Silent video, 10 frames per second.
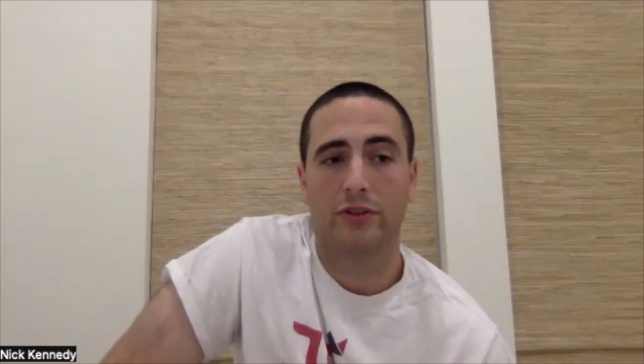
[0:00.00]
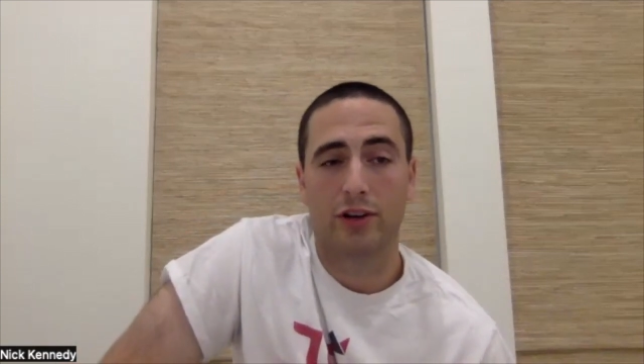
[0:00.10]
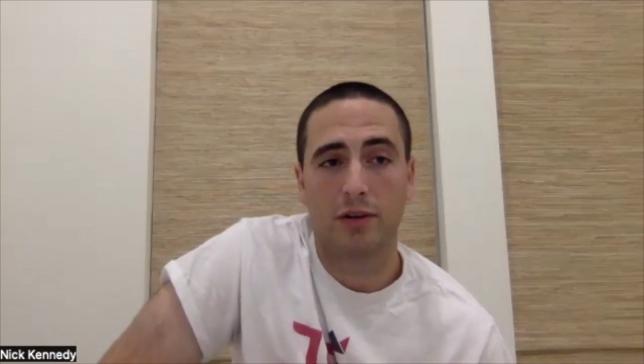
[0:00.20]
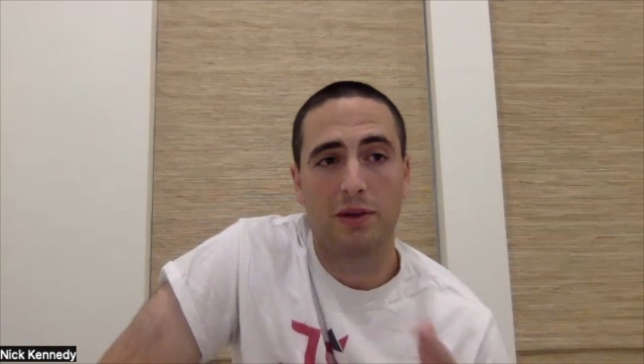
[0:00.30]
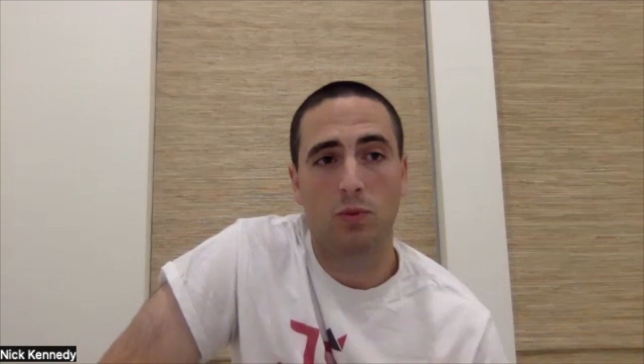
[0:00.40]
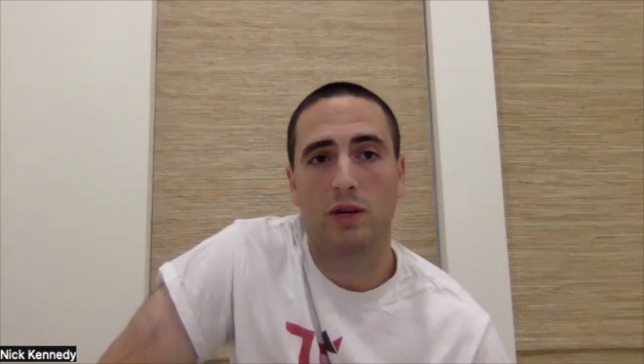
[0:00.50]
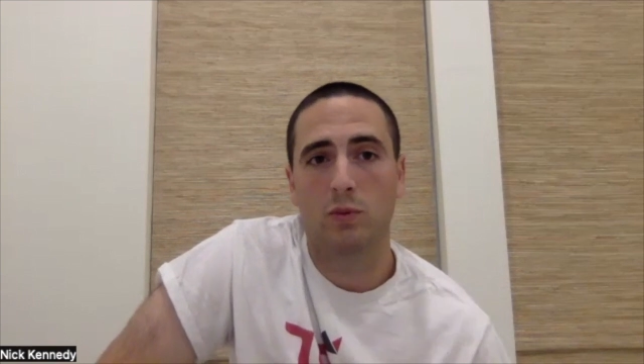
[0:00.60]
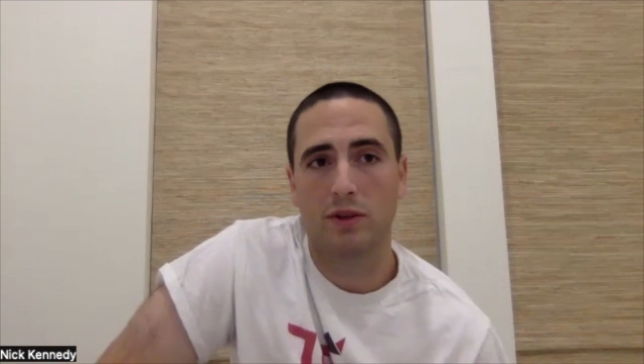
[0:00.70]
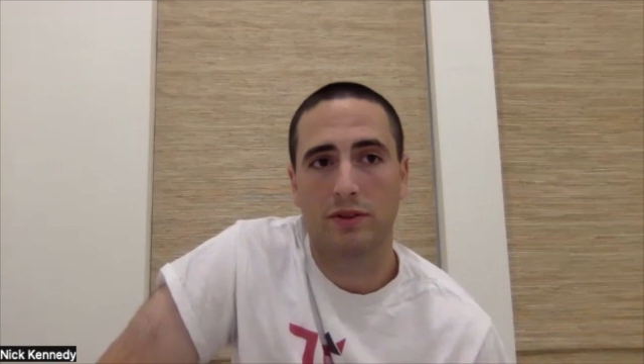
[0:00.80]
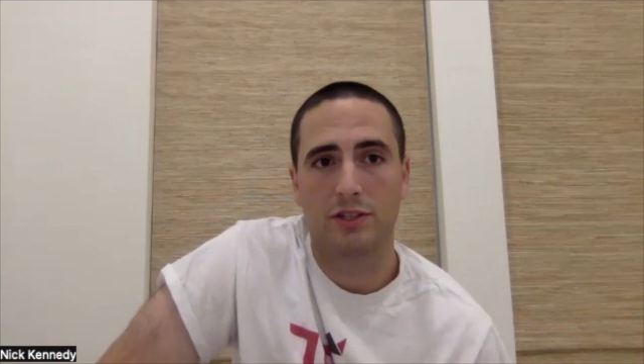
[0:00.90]
They're going to be week
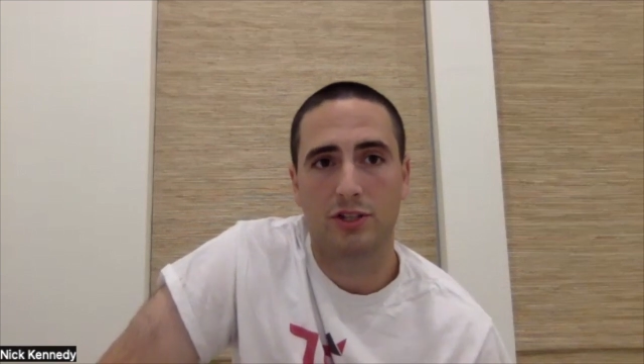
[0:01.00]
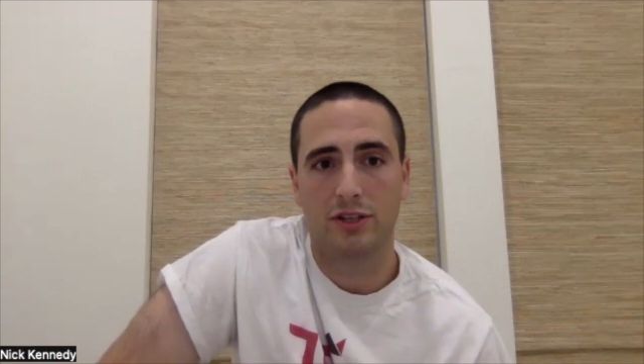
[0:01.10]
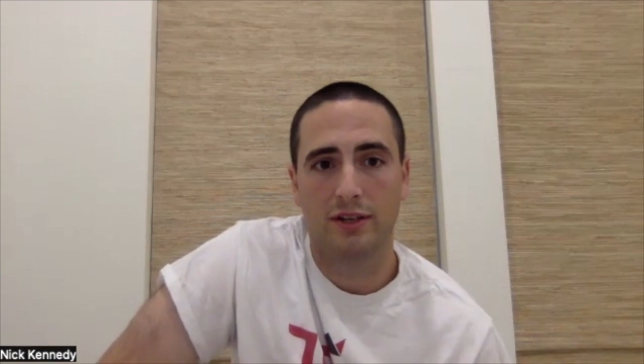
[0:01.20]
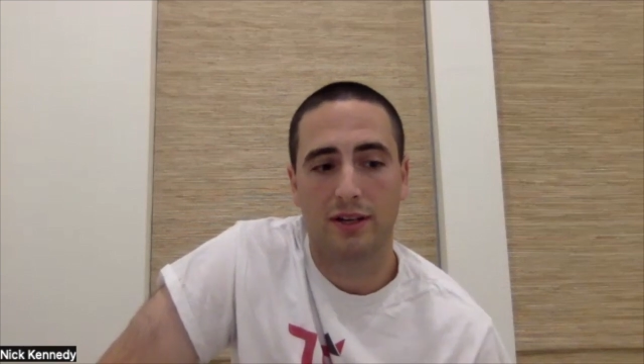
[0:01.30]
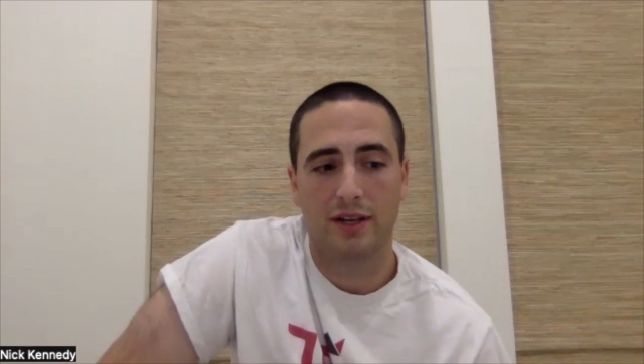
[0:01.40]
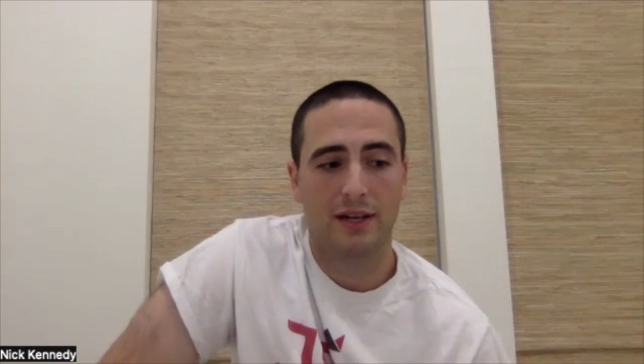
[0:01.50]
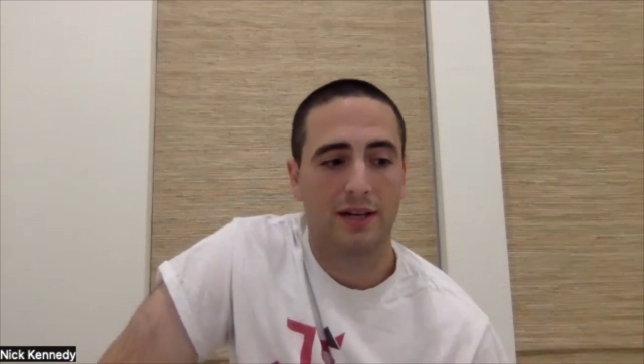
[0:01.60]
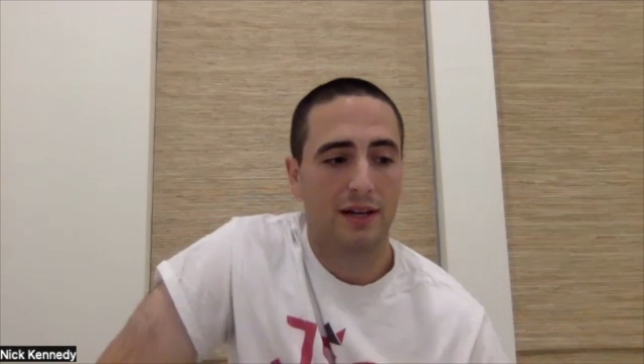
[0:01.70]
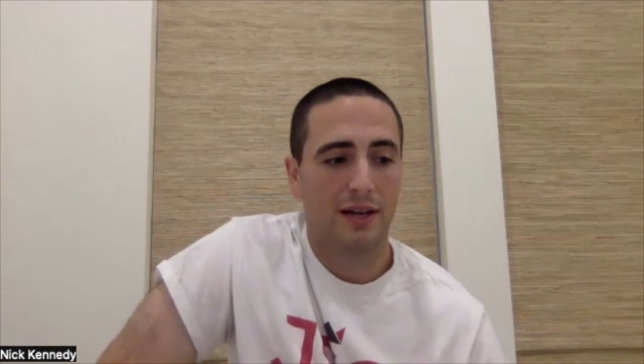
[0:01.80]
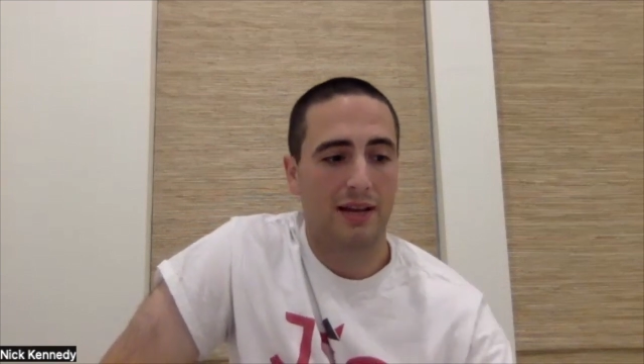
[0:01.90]
1 this year,
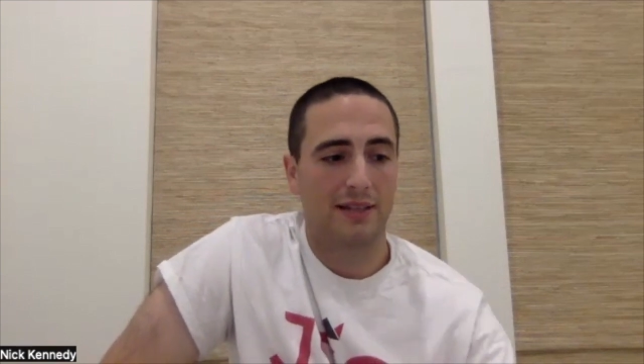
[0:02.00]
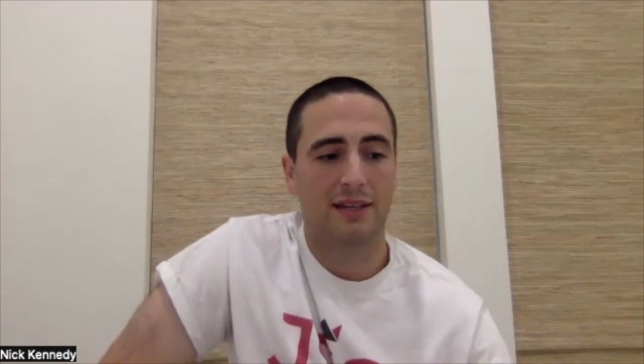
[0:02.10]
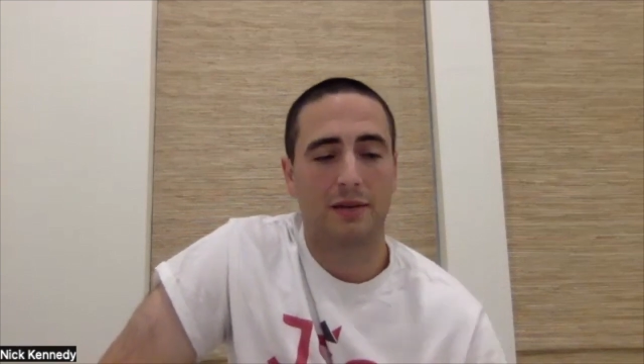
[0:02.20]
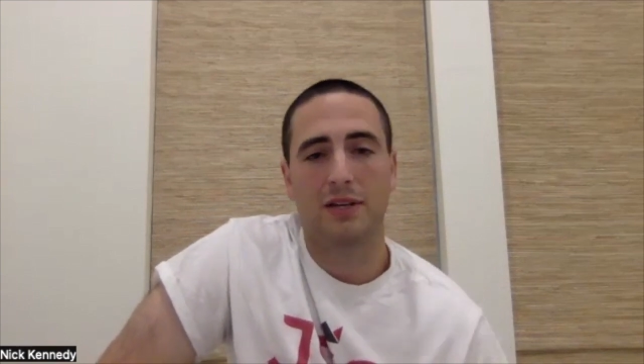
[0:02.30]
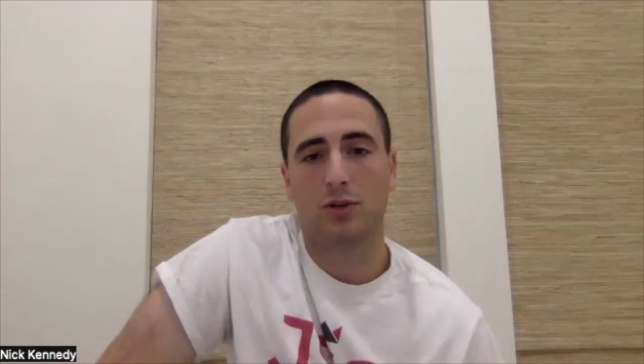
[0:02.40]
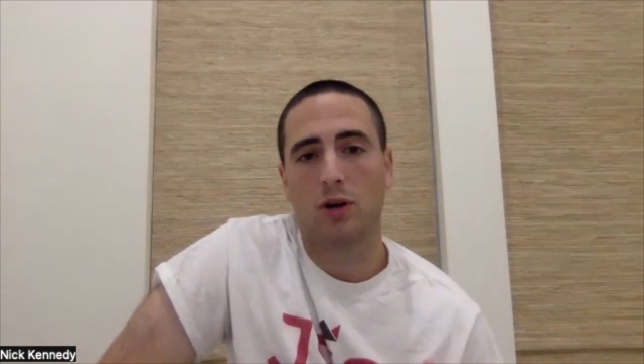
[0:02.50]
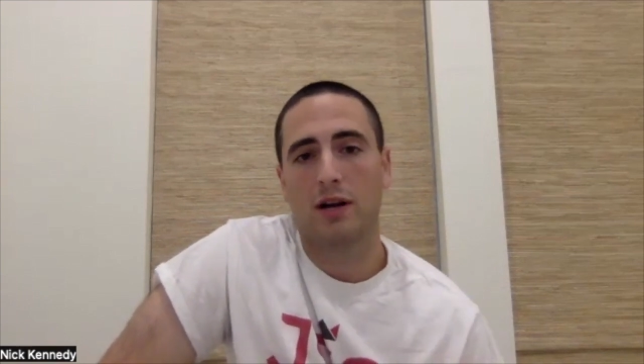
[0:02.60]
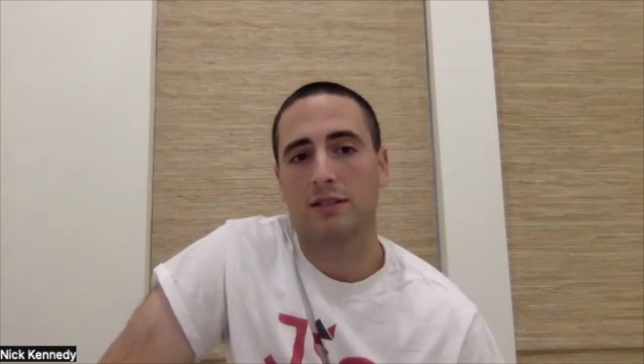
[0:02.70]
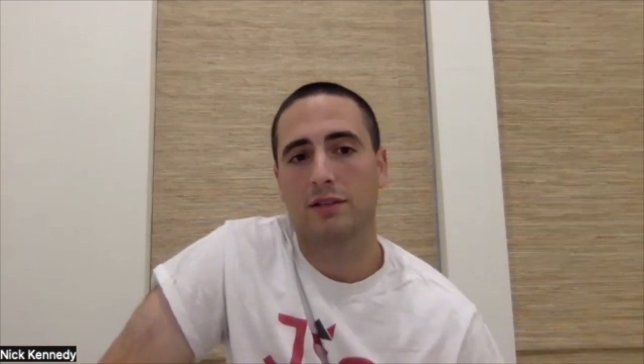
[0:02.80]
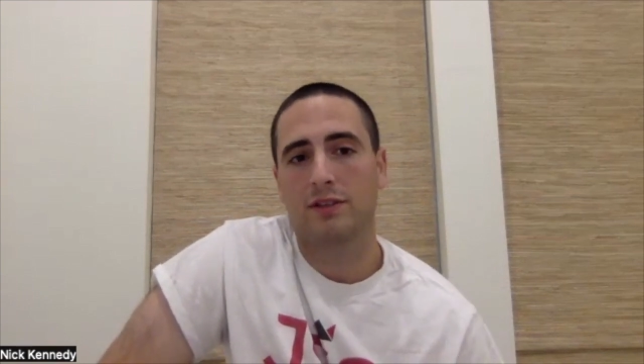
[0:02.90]
and it's going to be
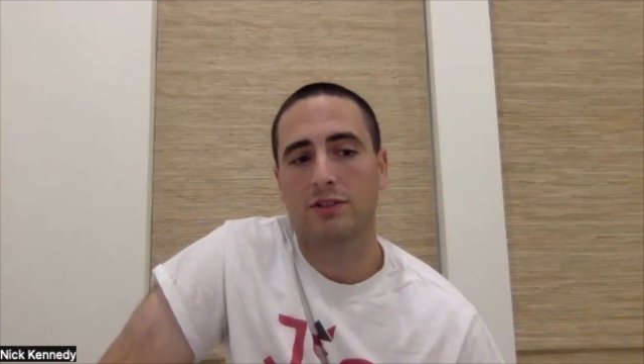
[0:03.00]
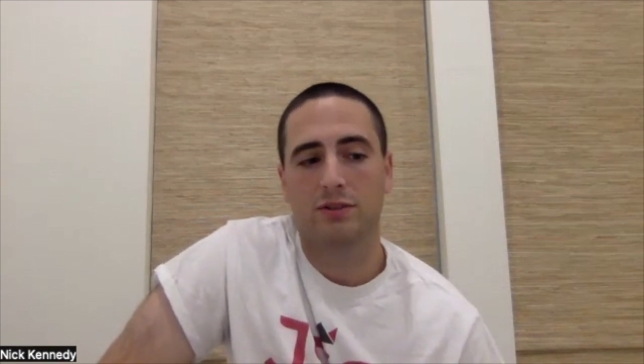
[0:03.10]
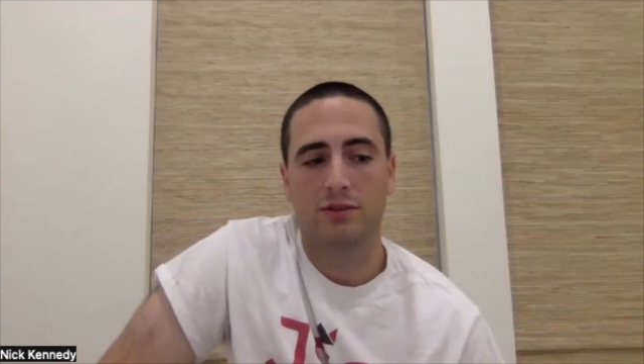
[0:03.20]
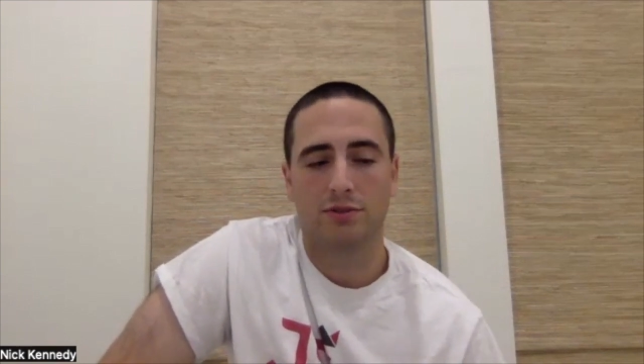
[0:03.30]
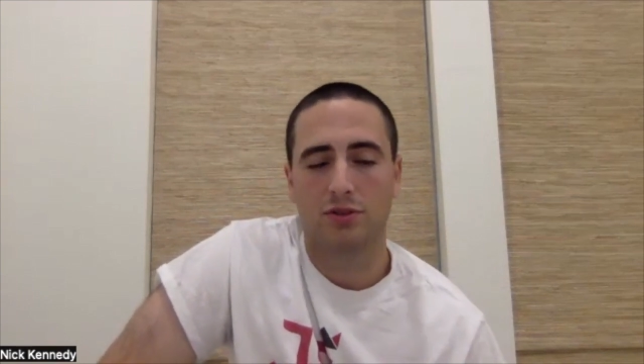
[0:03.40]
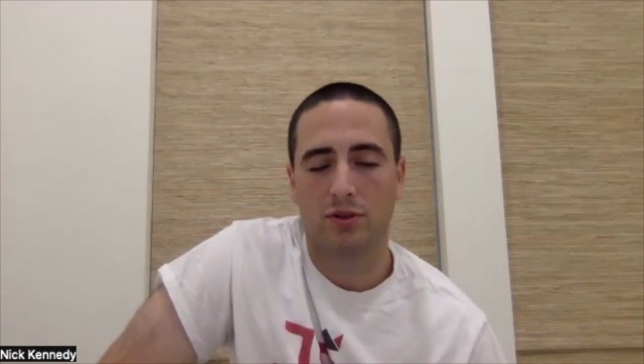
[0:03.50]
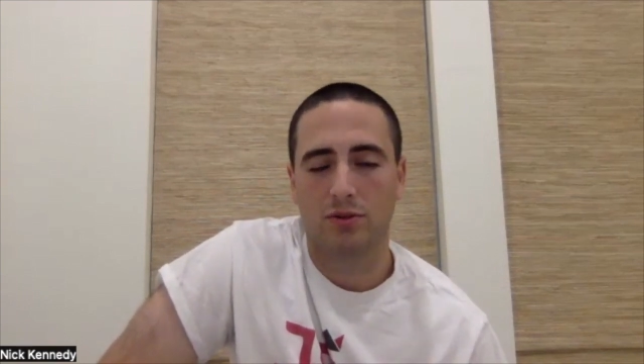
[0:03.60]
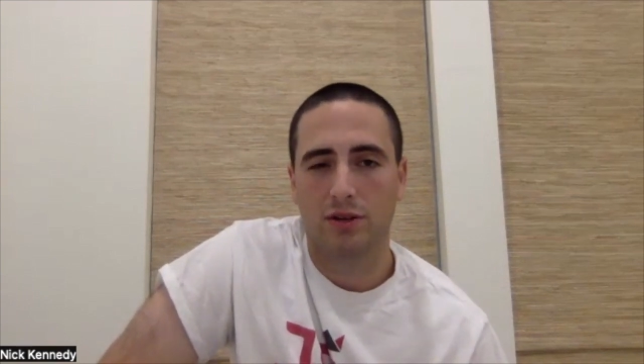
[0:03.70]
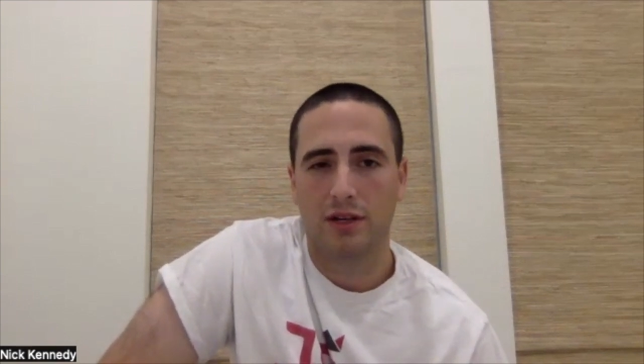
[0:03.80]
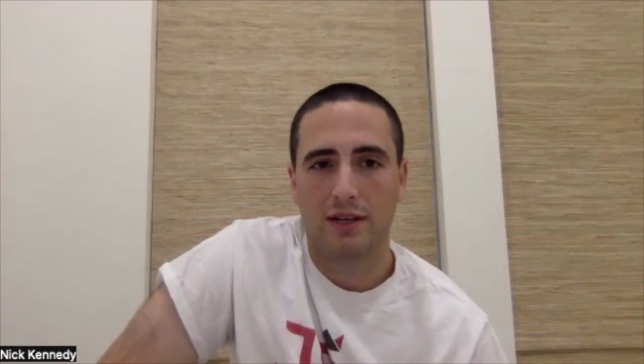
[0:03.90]
cross-divisional. So